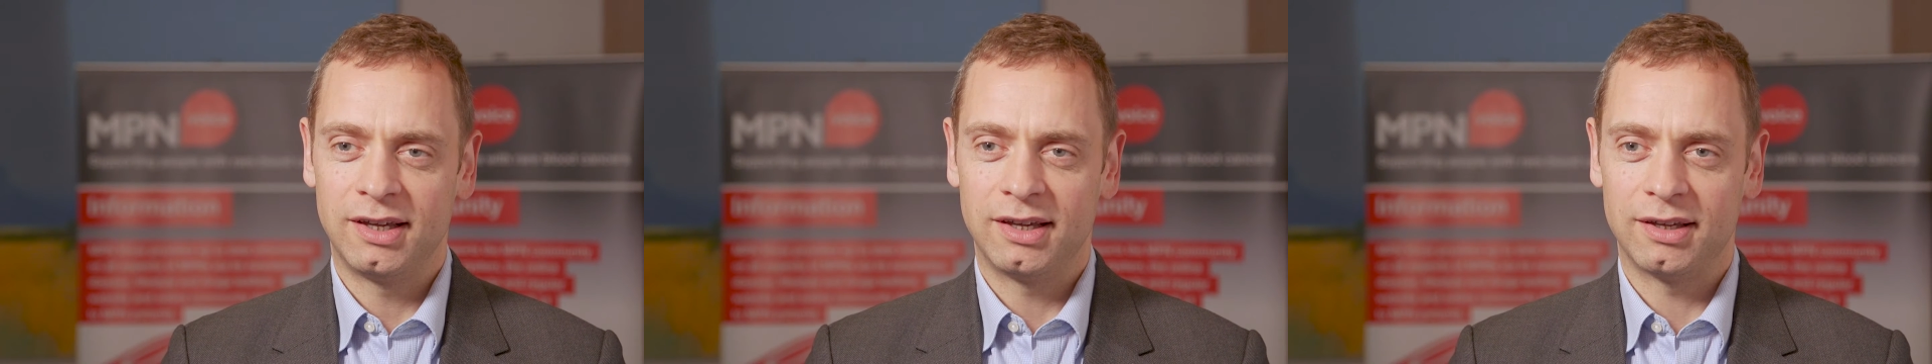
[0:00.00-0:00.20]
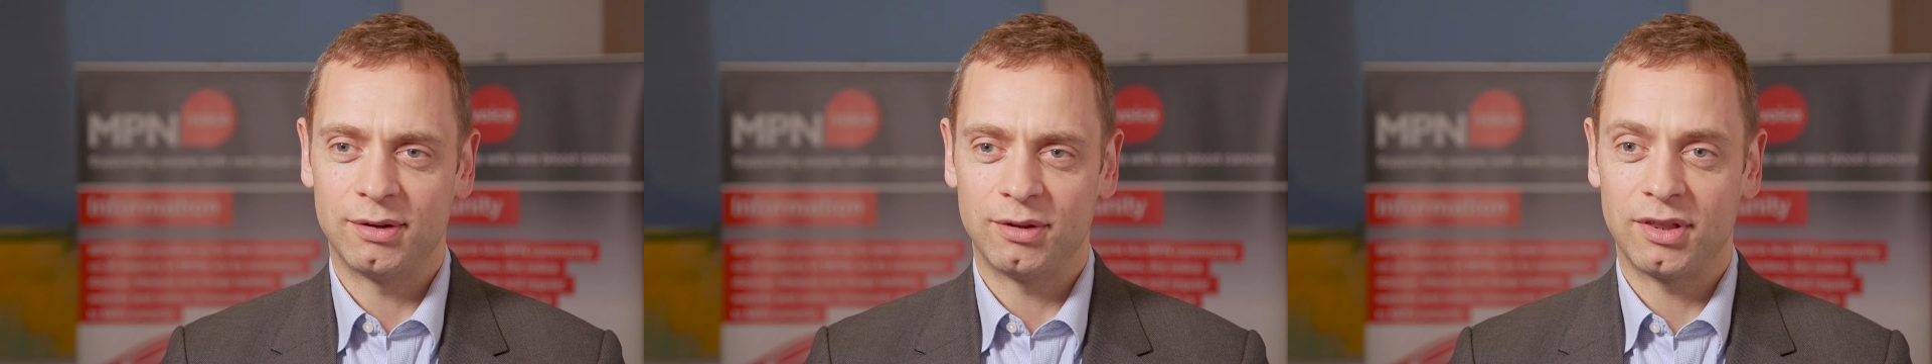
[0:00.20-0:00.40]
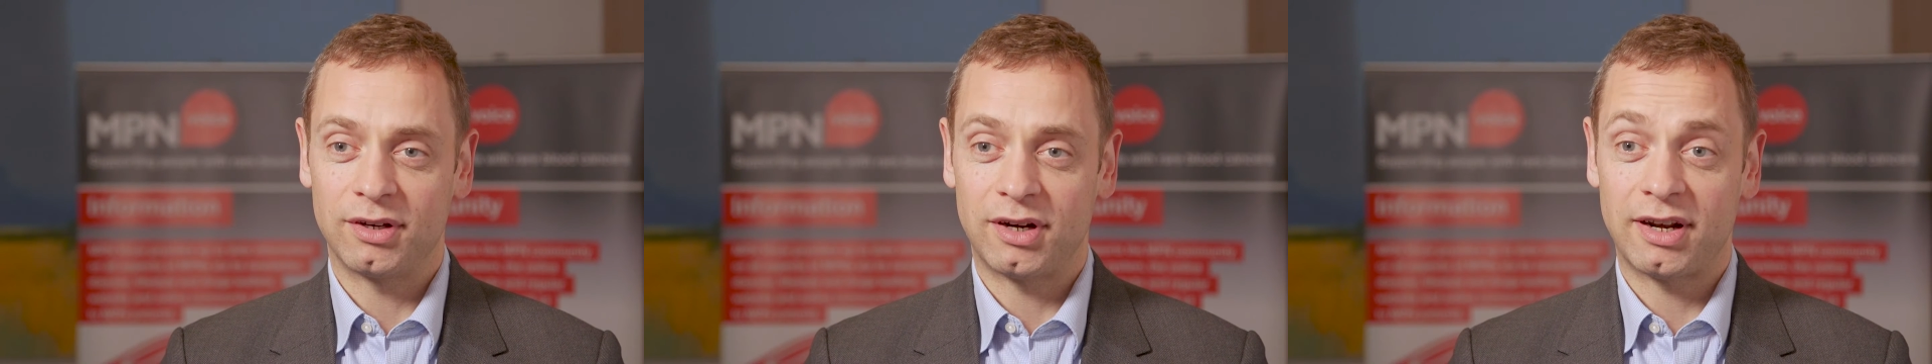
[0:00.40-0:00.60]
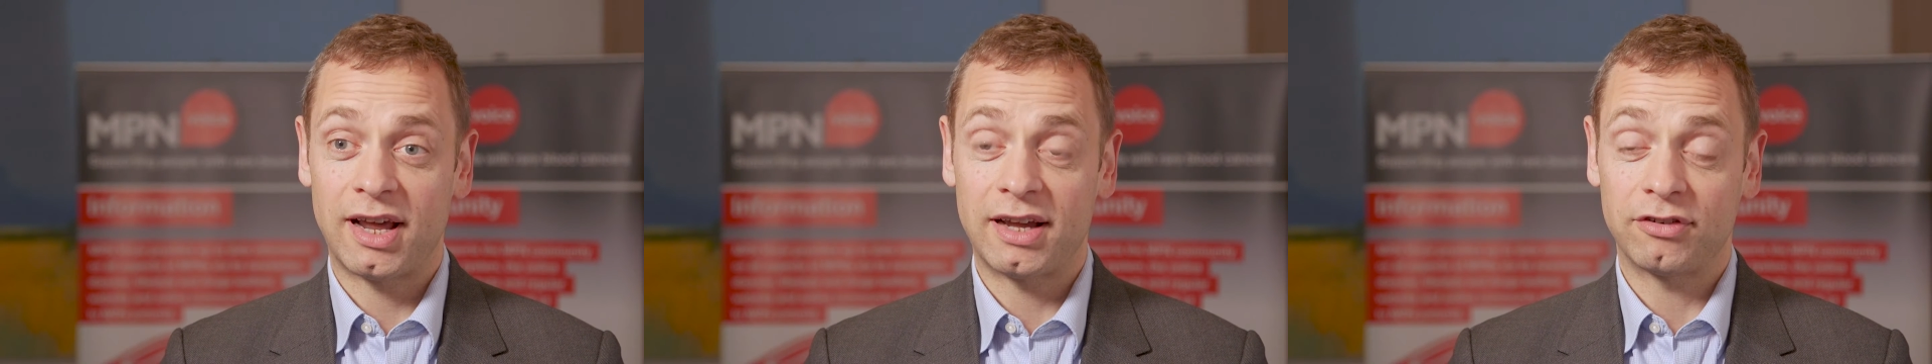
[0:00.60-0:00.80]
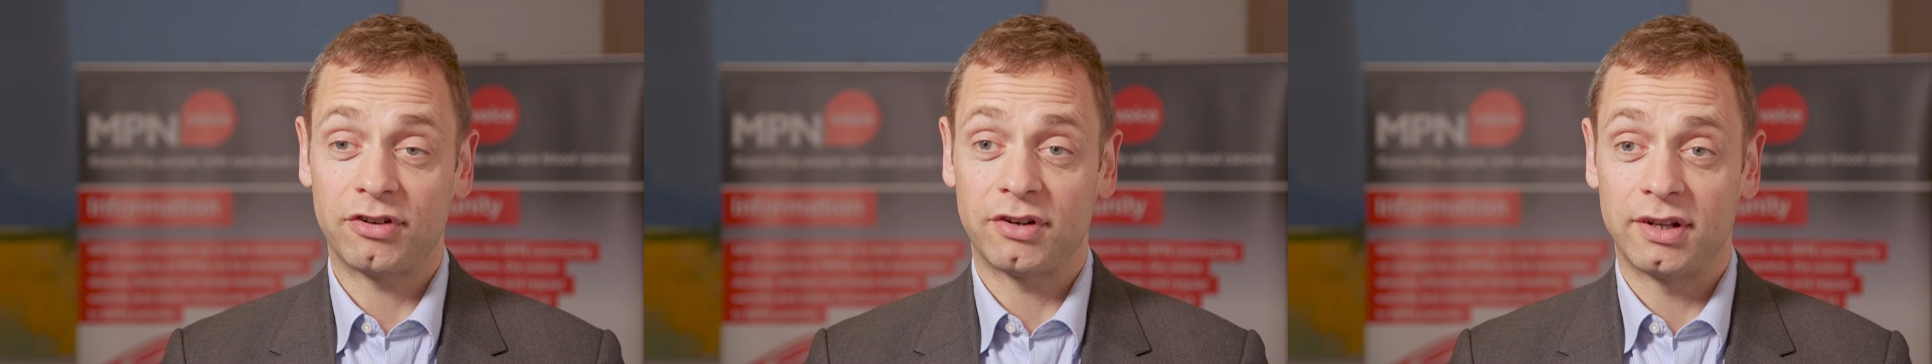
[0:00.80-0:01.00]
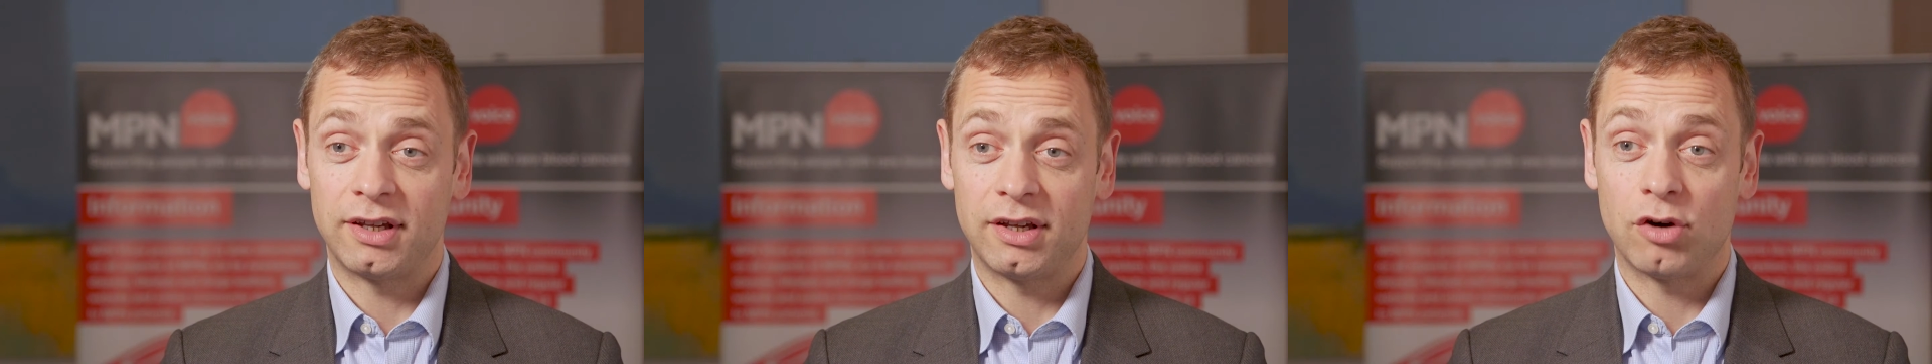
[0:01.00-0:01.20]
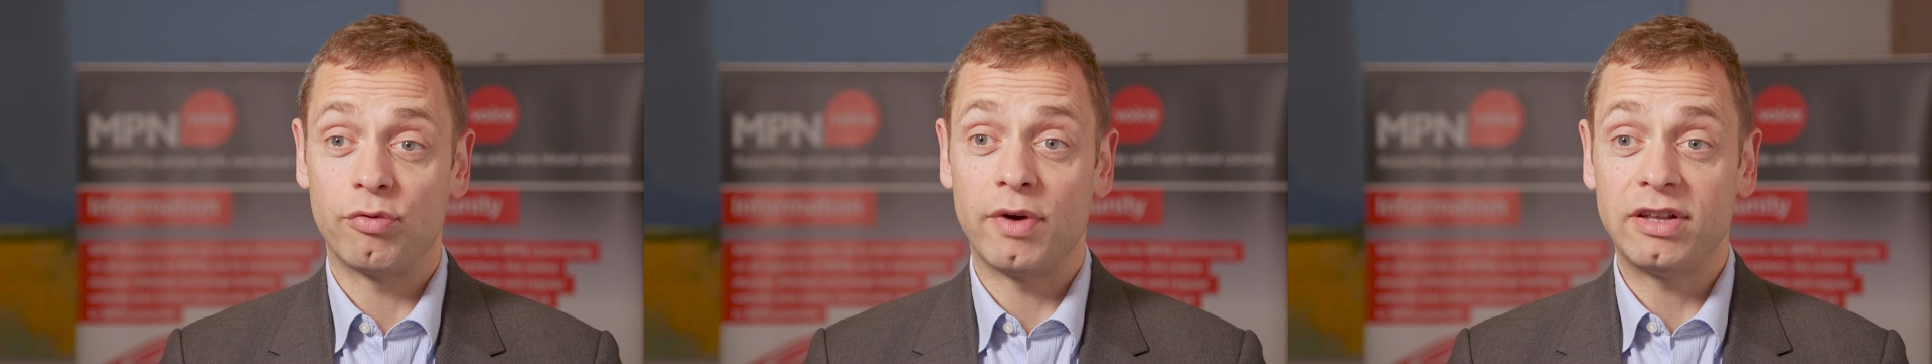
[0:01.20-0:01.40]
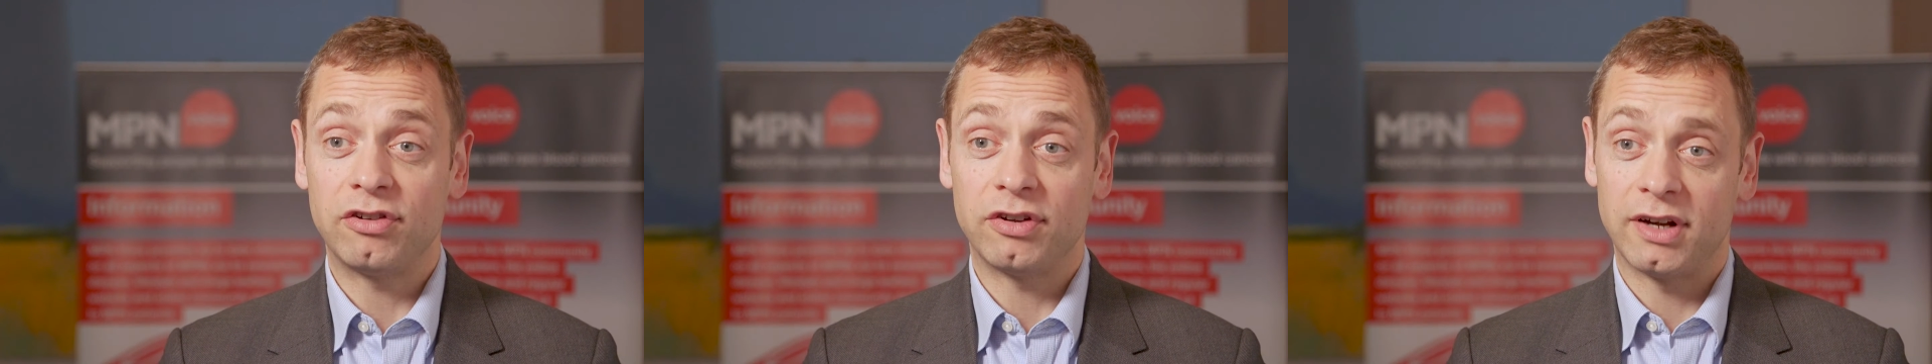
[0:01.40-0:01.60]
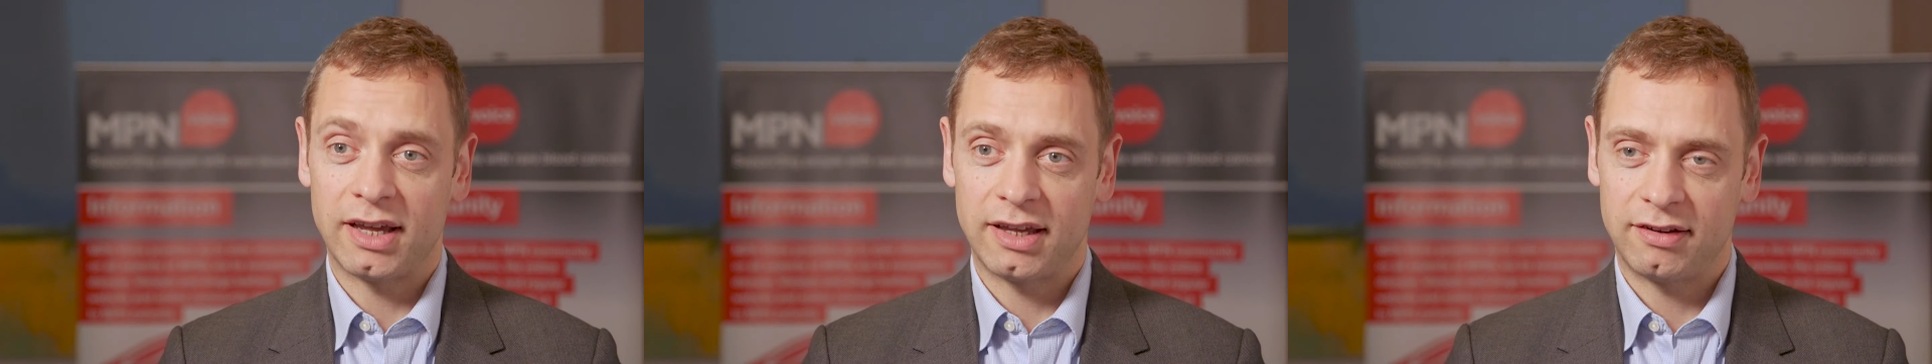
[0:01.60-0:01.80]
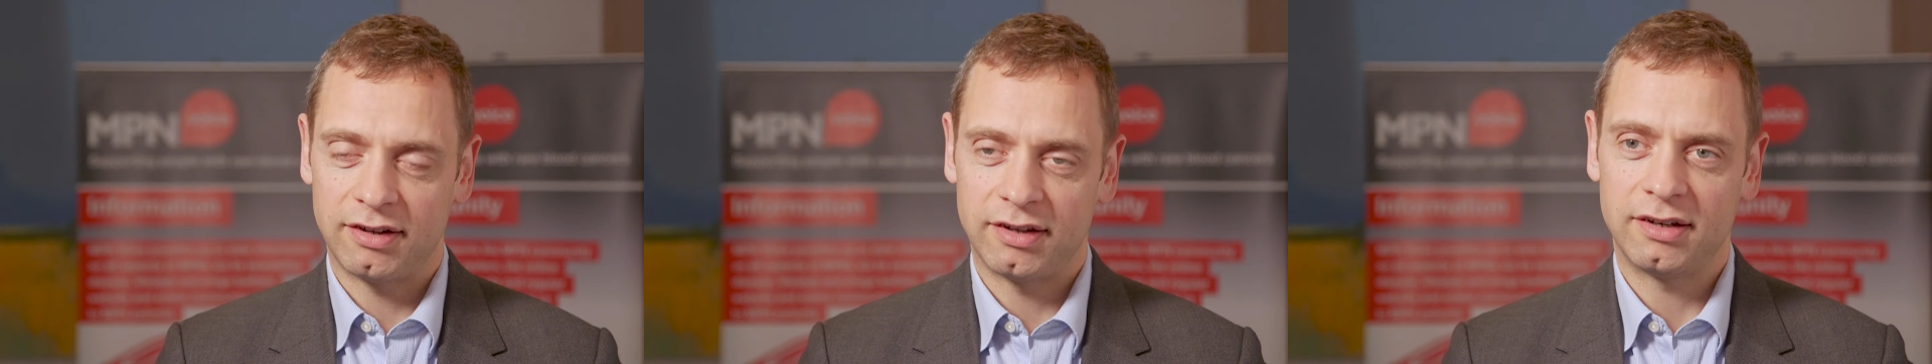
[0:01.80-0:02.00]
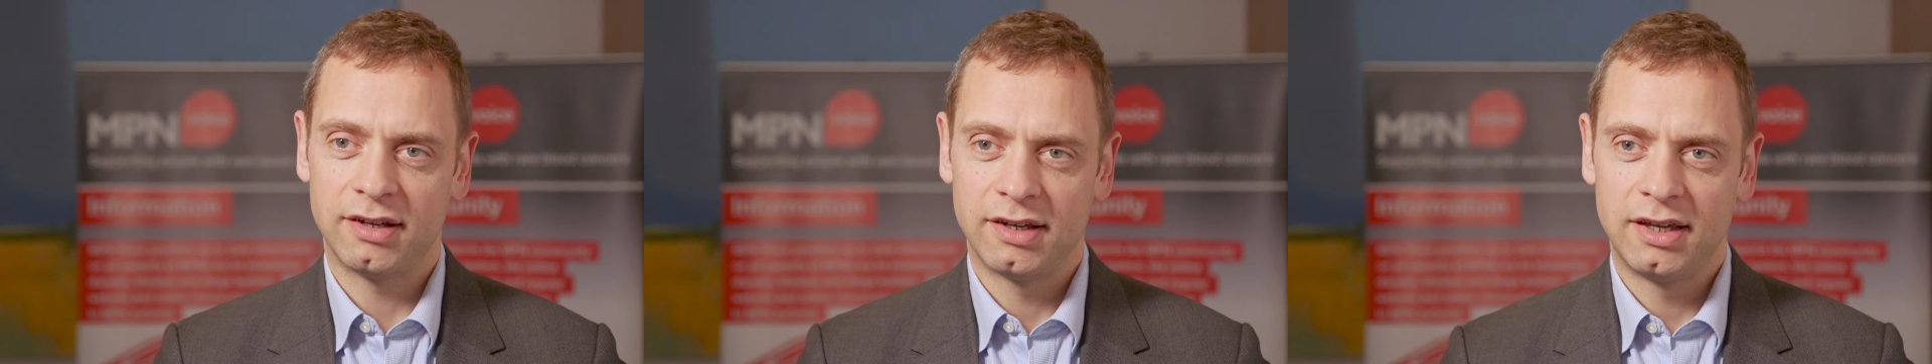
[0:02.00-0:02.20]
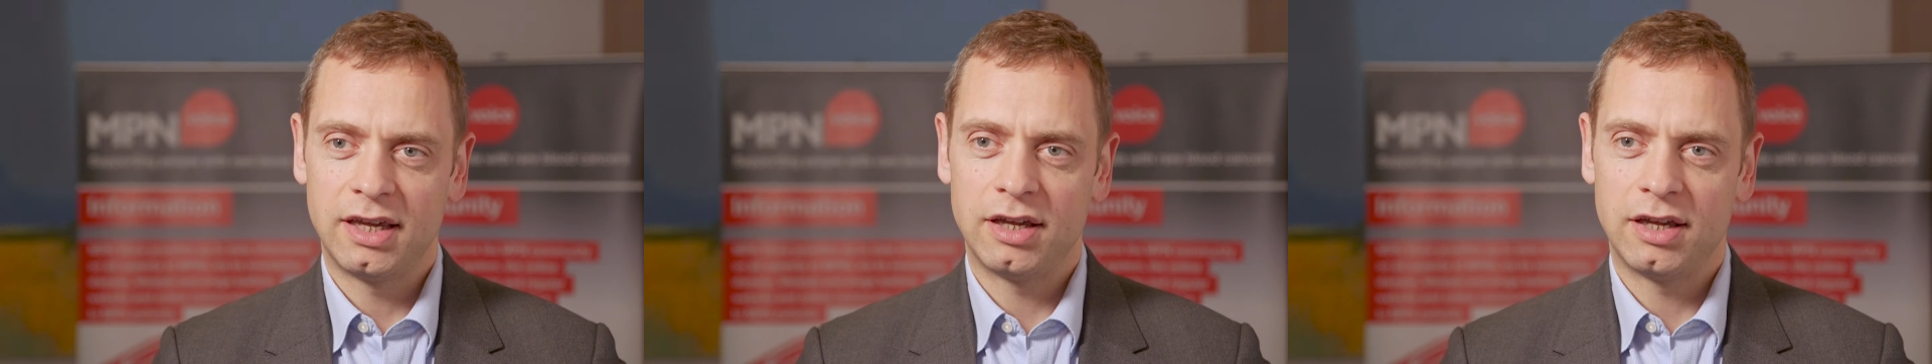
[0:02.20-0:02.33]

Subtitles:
that had actually originated